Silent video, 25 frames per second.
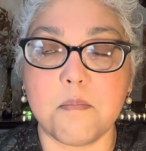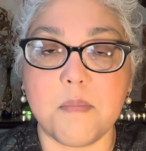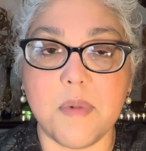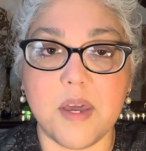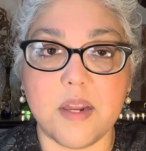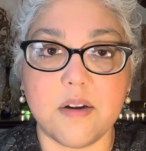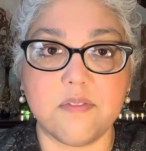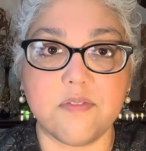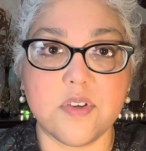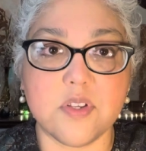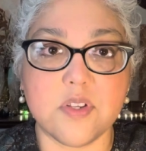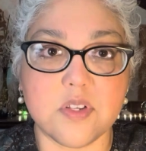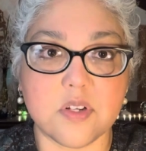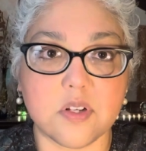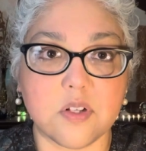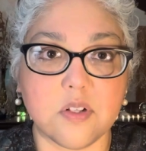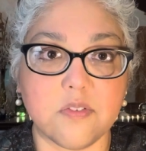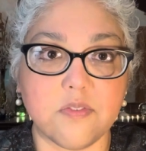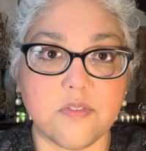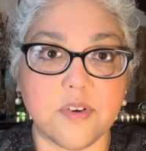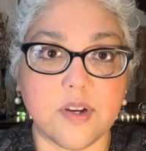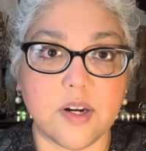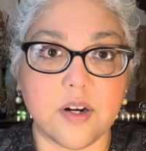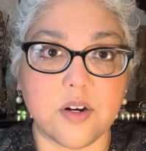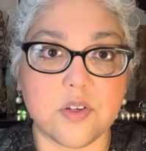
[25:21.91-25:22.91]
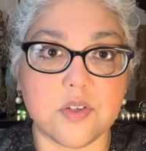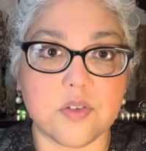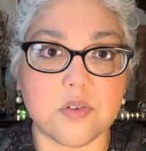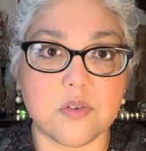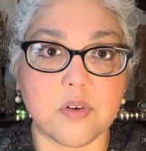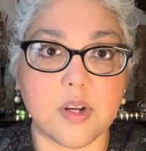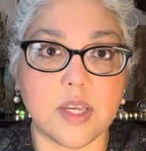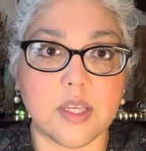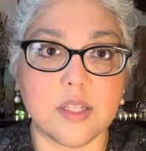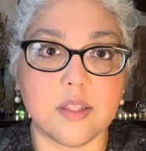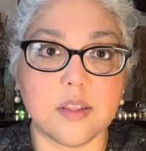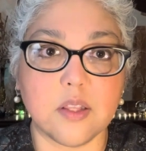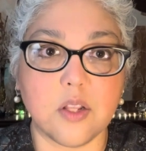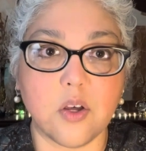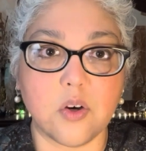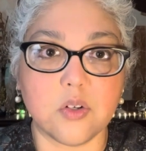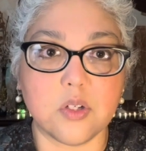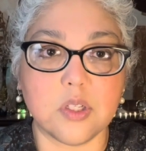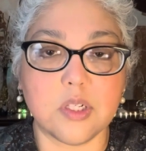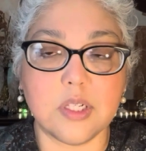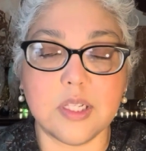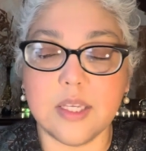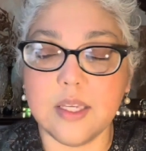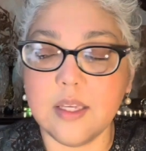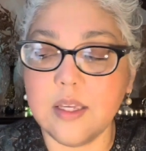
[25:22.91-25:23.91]
metaphysical fairs, right?
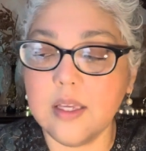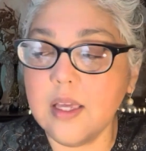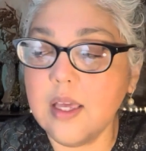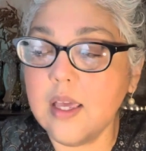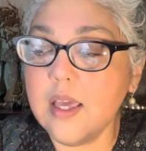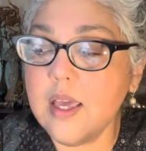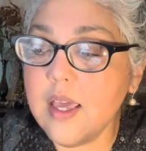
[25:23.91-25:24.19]
Locally.